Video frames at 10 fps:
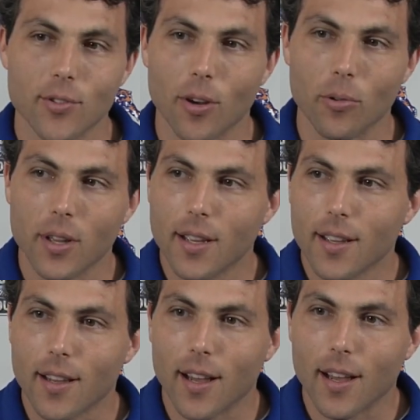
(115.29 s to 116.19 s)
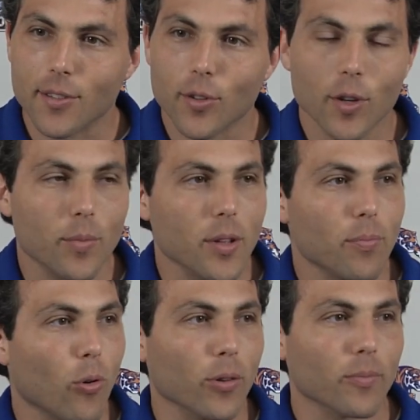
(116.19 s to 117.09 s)
So it's going to be
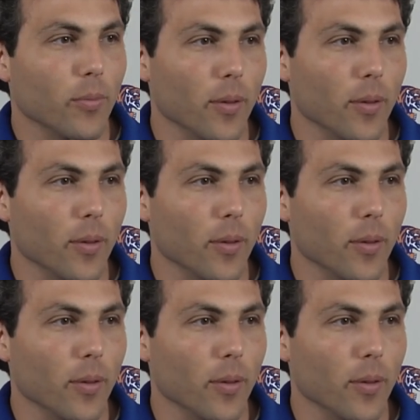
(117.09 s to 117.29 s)
important.